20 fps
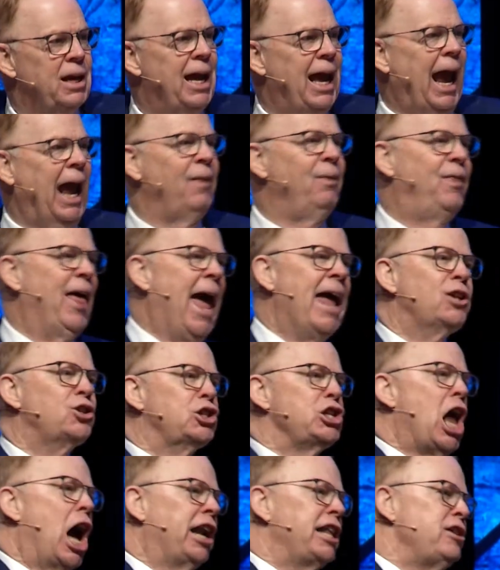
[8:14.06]
And that's
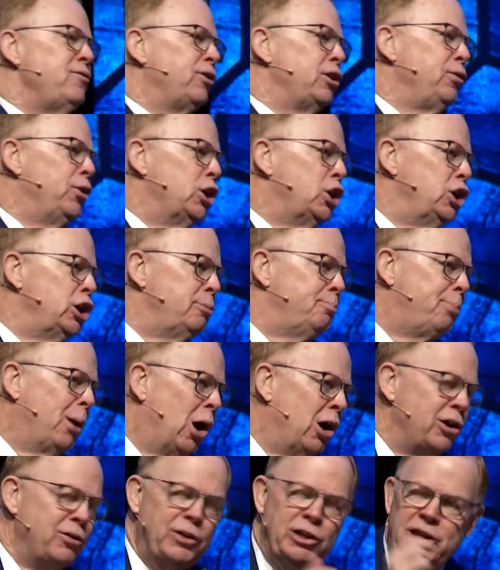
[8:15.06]
not even the good
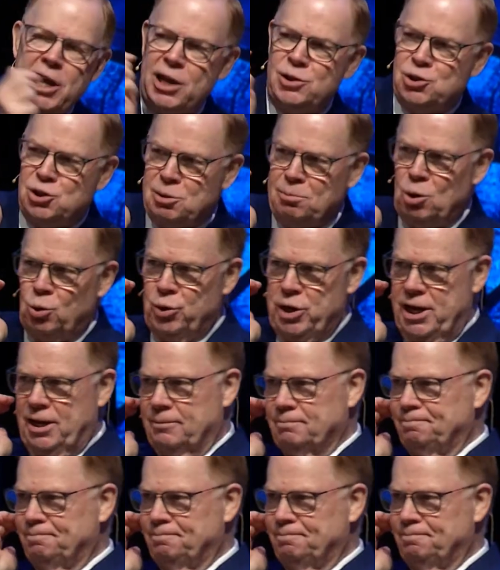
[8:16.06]
part of the testimony.